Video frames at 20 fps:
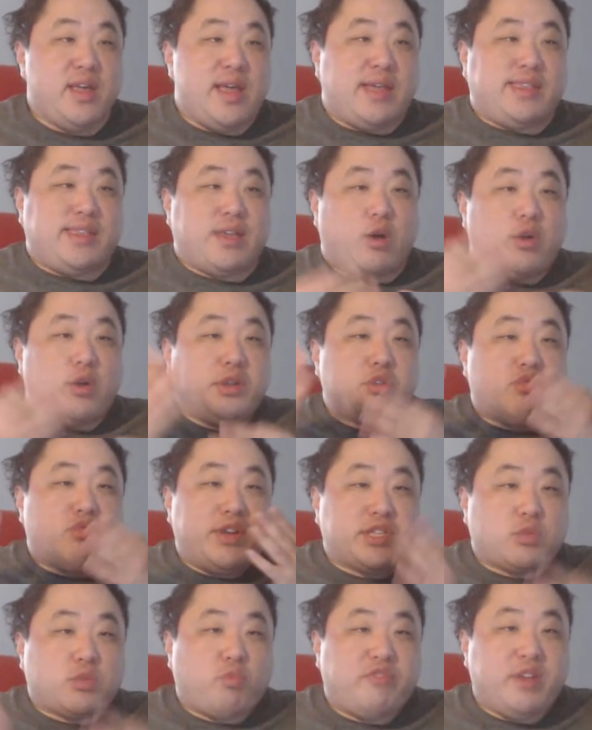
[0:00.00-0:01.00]
They'll
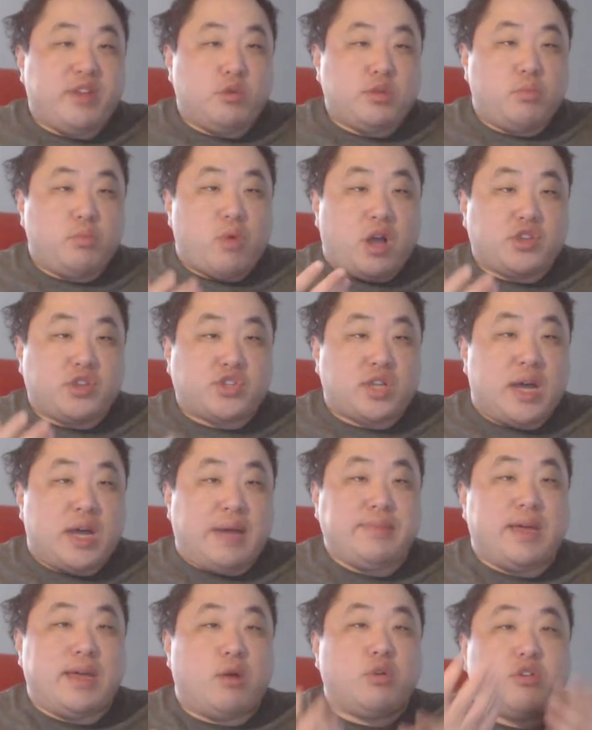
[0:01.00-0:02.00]
increase the views and watch
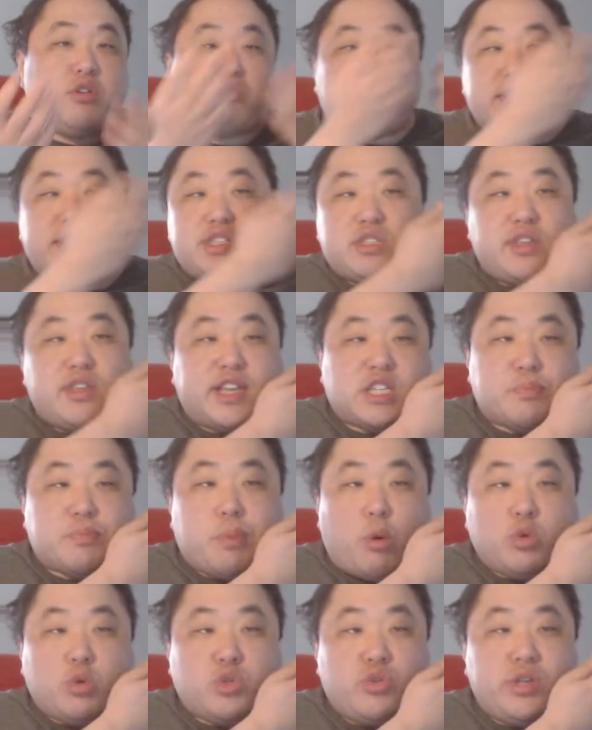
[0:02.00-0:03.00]
time. That'll increase the
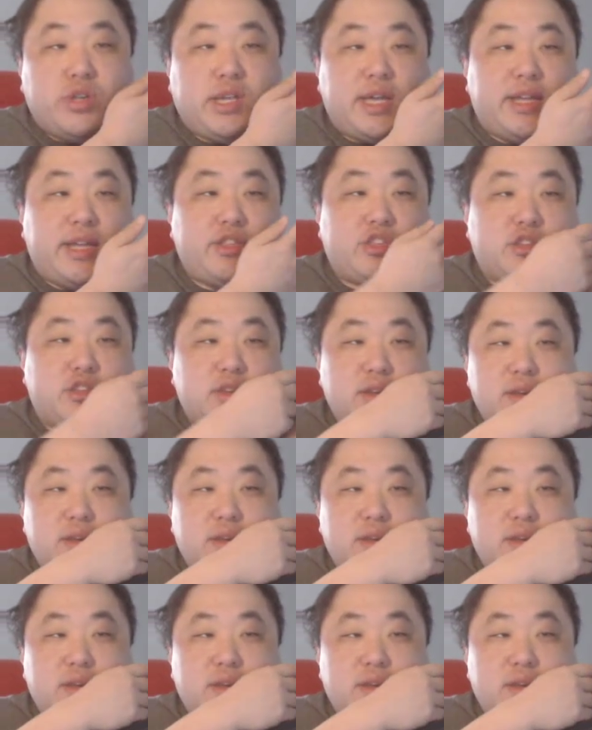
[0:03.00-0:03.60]
exposure it gets.